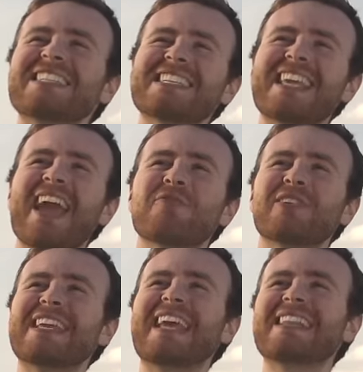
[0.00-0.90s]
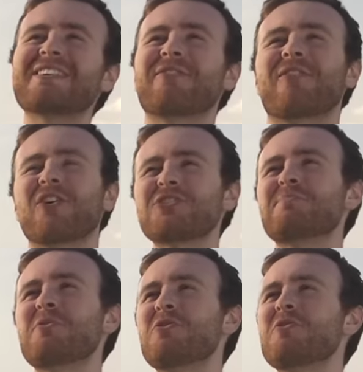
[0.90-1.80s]
I just can't really get the
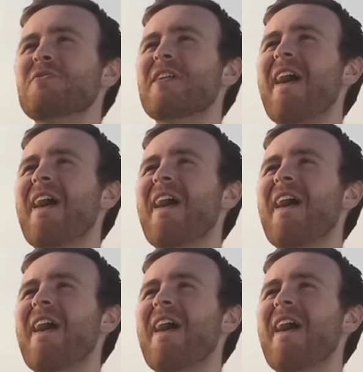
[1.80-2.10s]
first move.